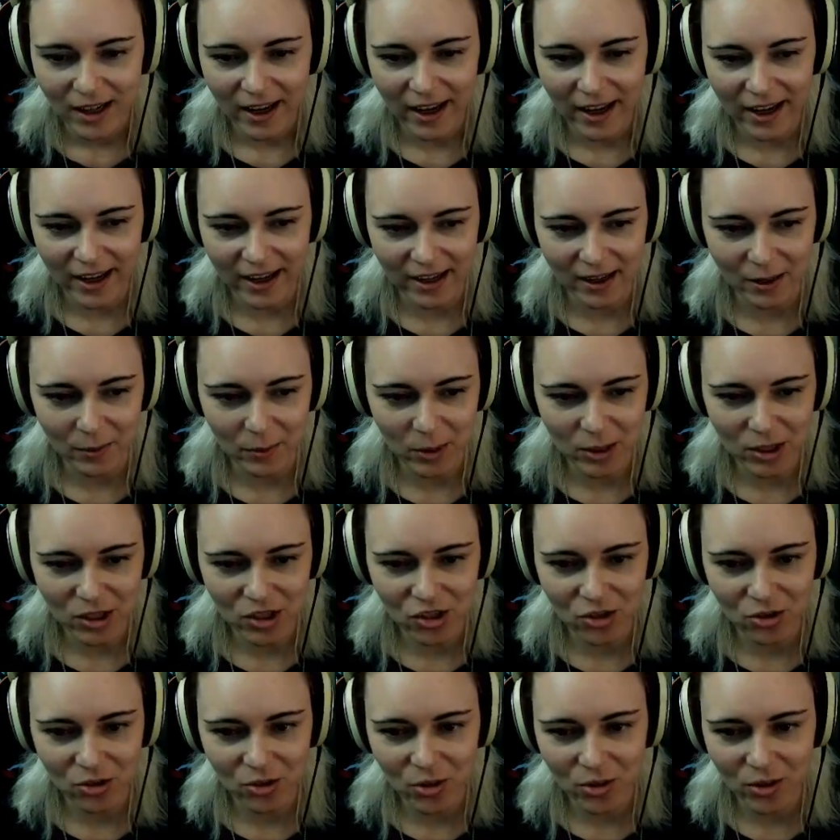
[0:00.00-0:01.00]
And I'm going to
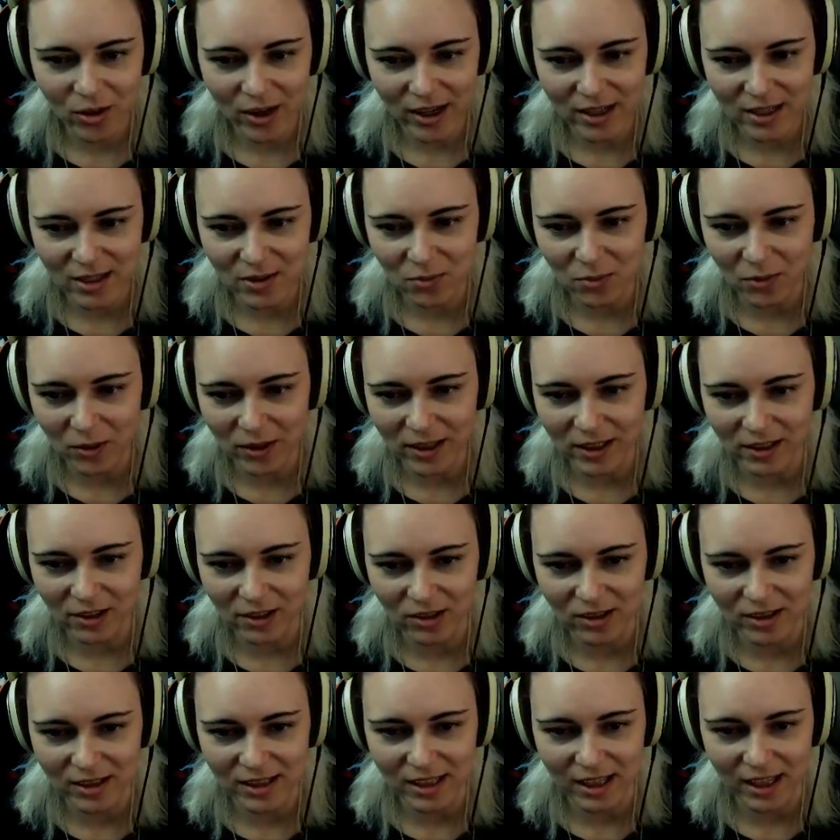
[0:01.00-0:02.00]
show you guys what it
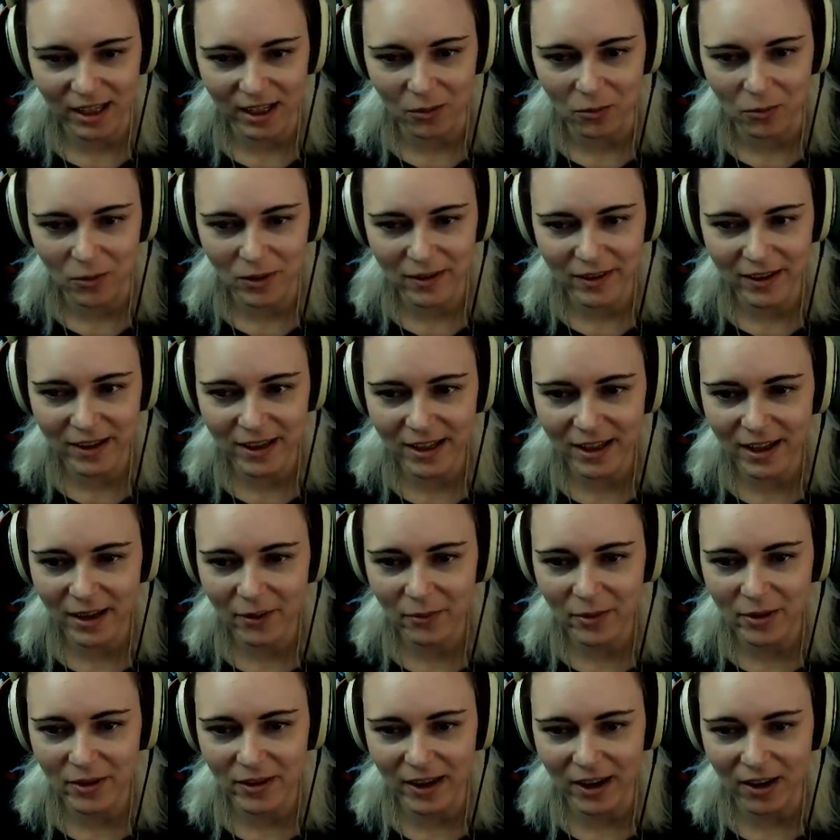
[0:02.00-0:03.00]
looks like with it
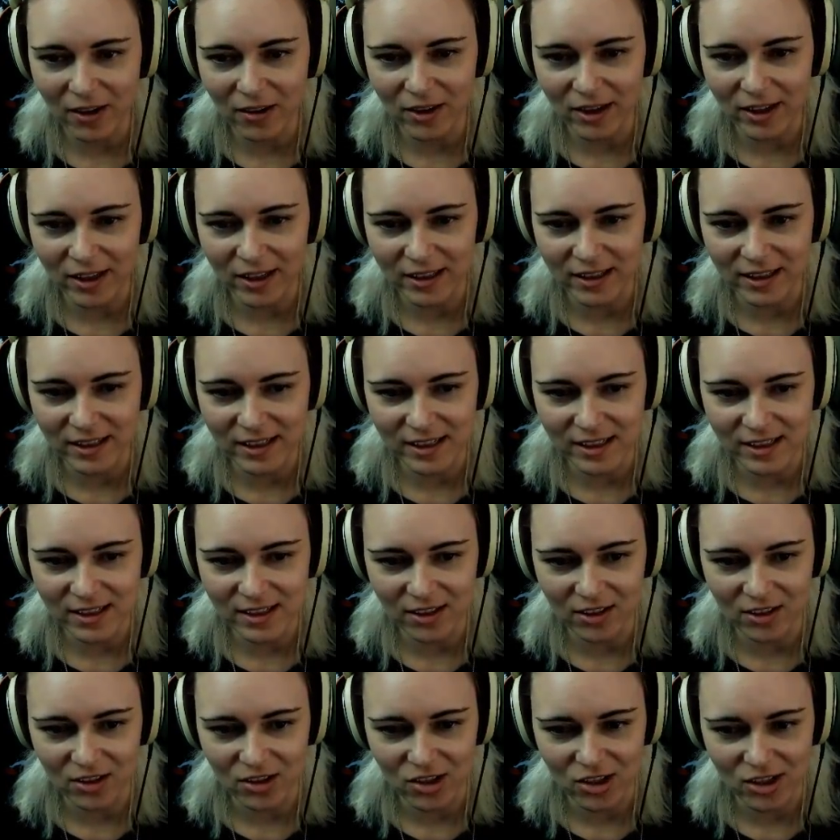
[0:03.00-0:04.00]
and without it in this
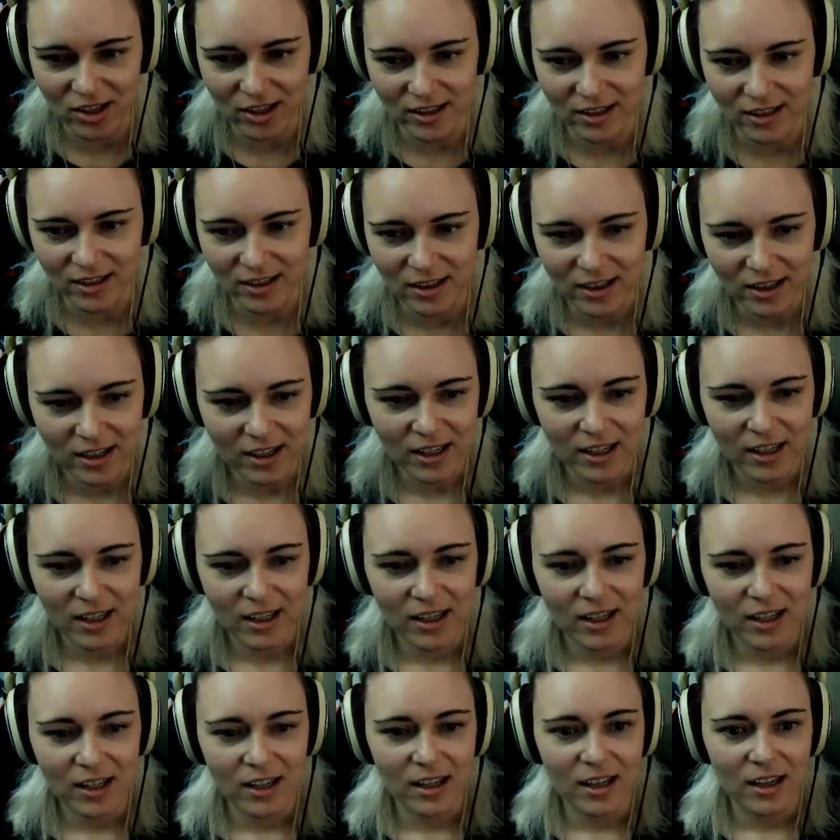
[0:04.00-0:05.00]
dungeon,
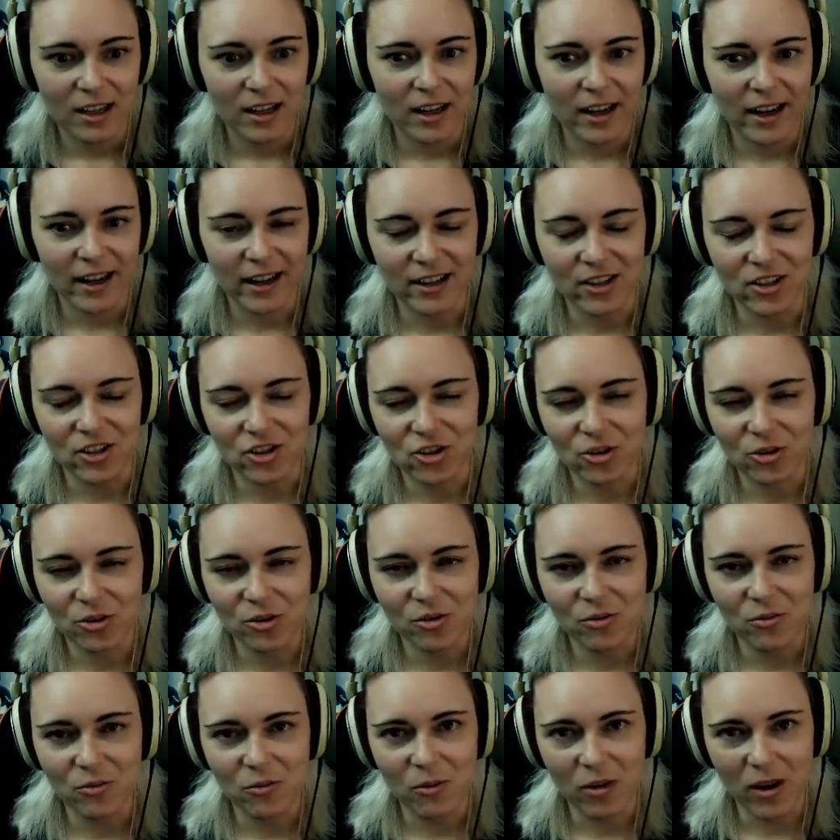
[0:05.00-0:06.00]
and show
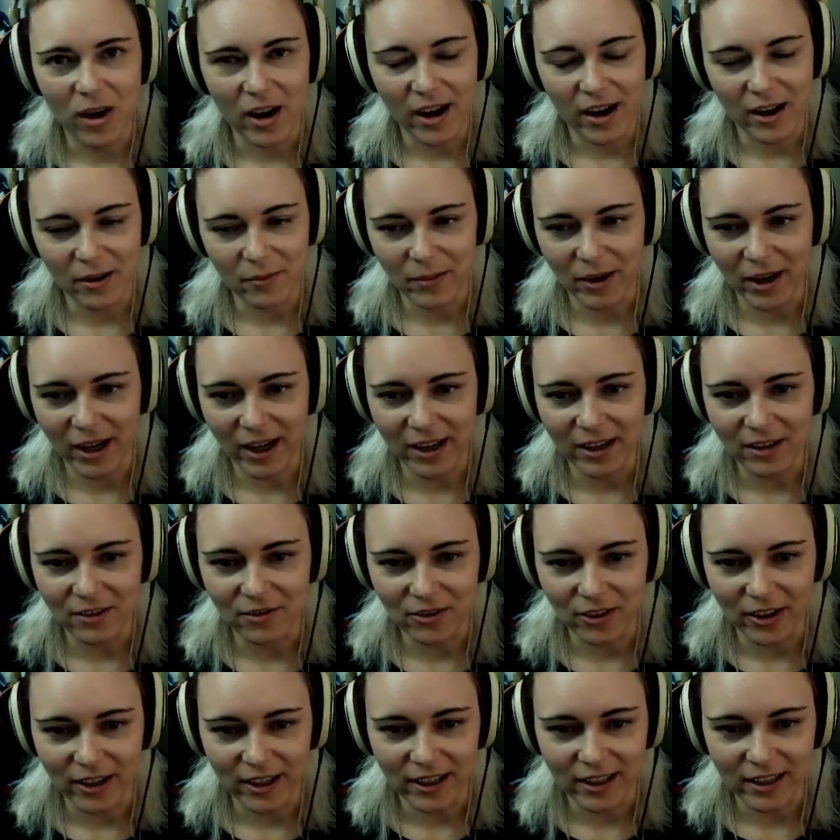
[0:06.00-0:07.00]
you why I'm kind
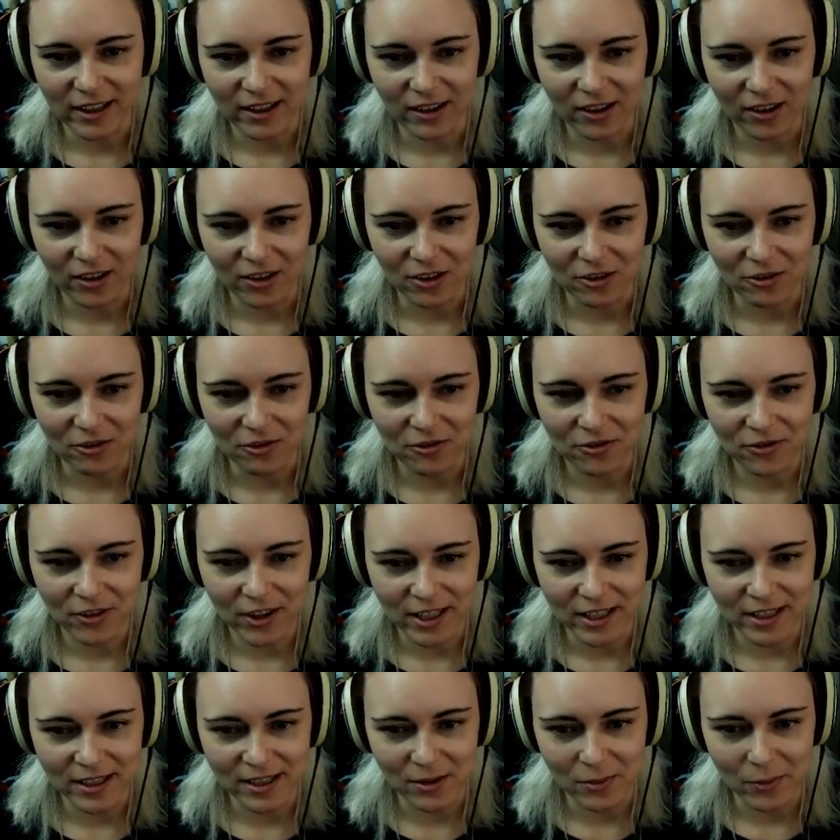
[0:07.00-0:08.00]
of like on the
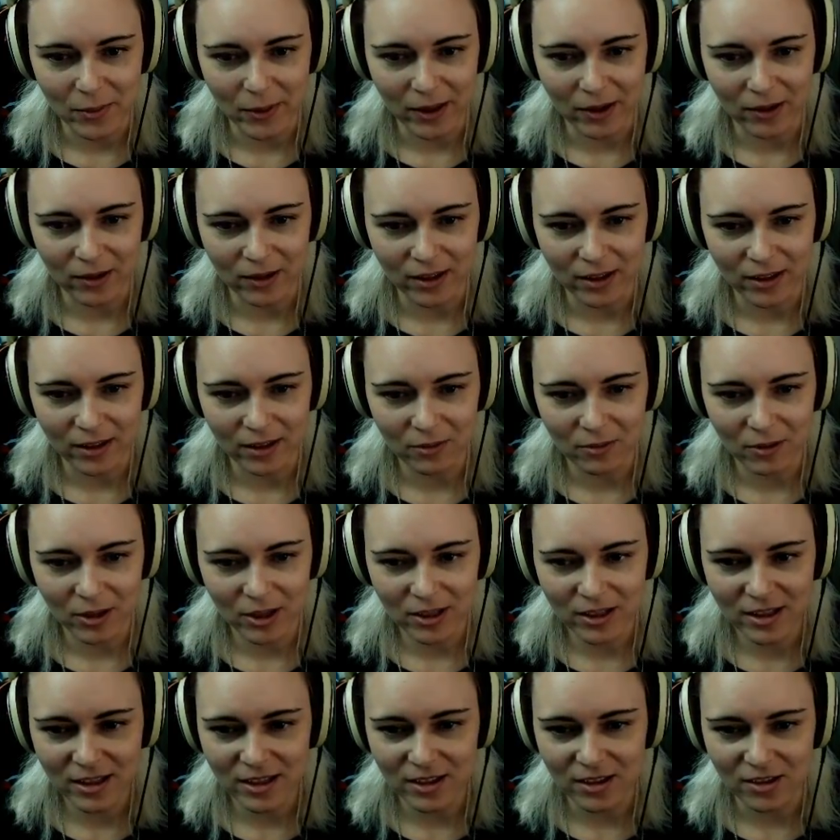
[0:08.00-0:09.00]
fence about it. Where
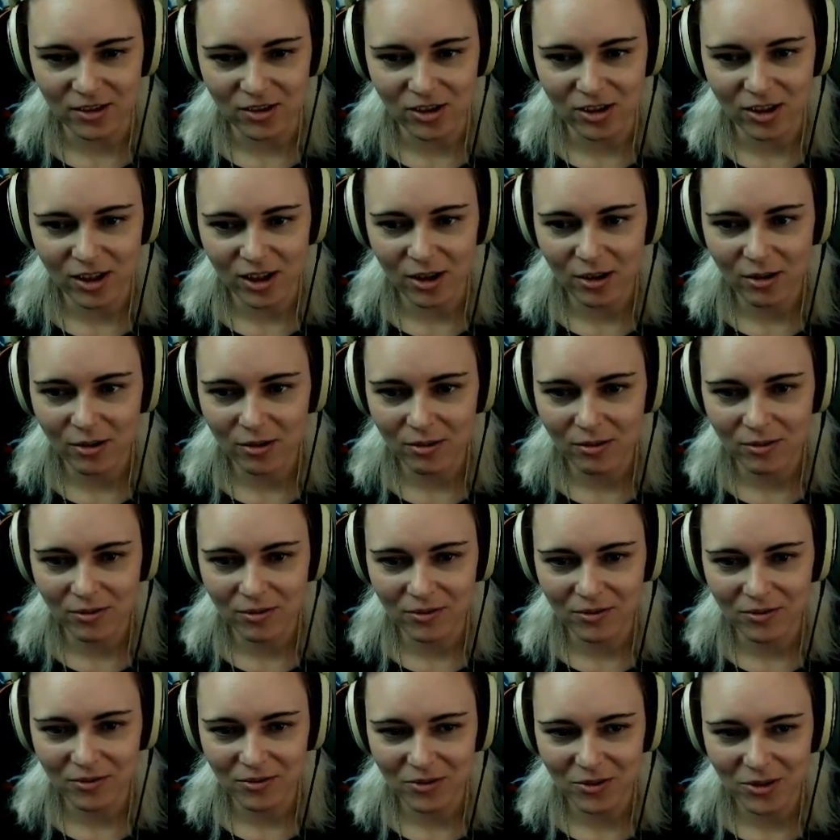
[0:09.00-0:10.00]
did the dungeon go?
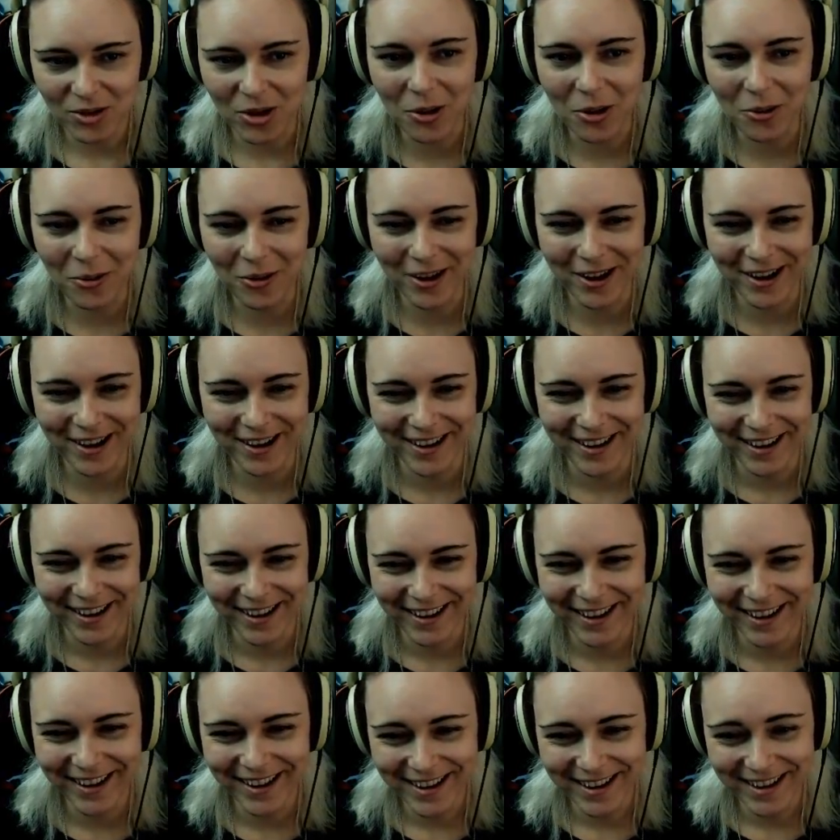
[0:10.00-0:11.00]
Where?
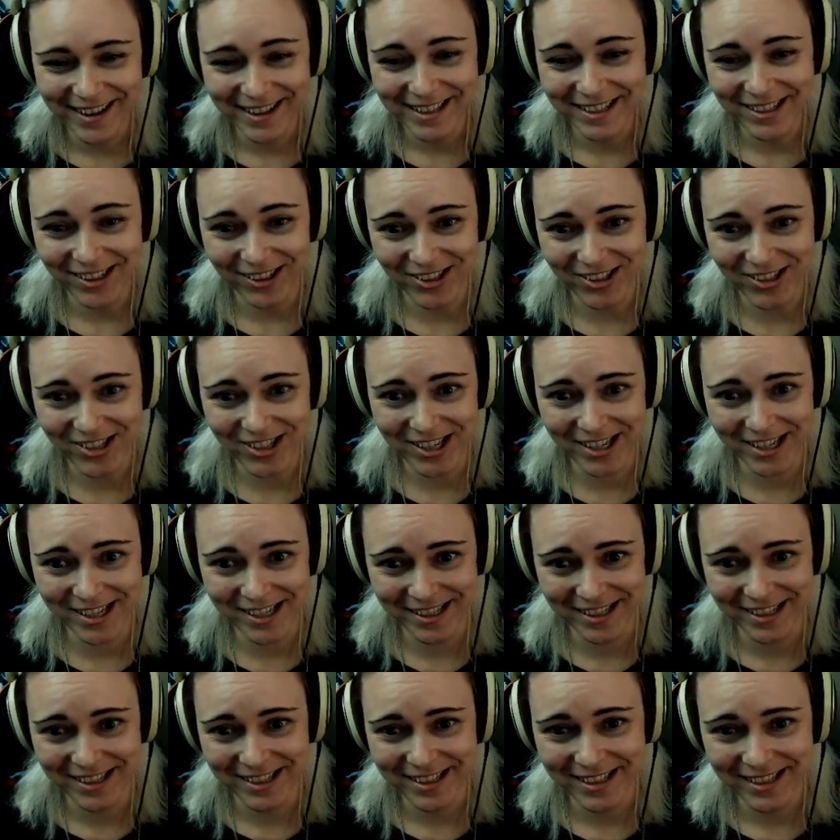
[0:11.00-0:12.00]

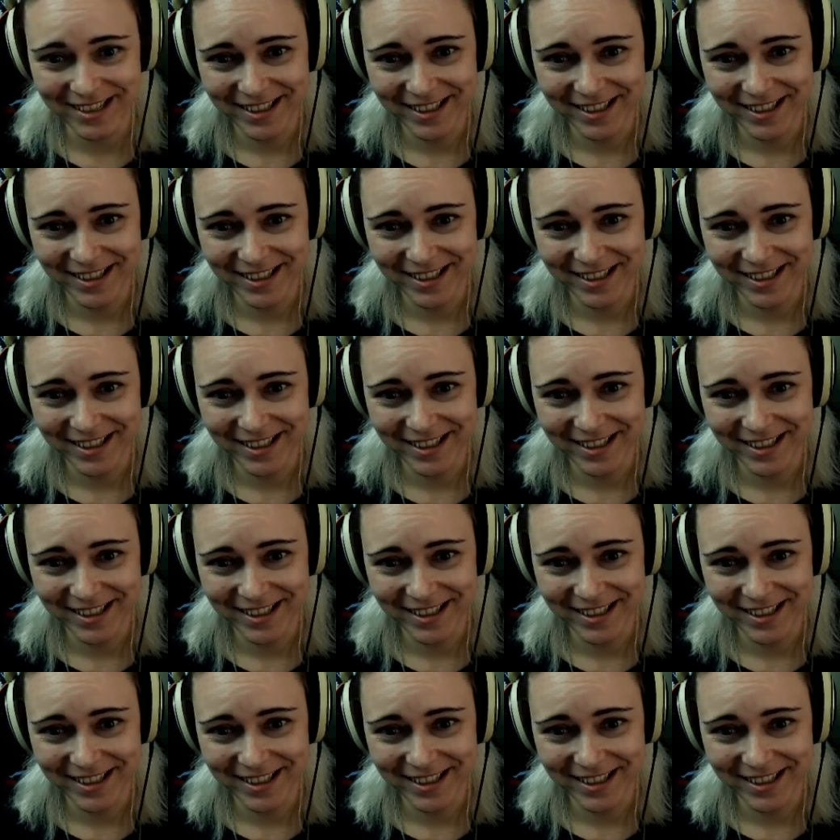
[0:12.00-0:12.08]
Dungeon?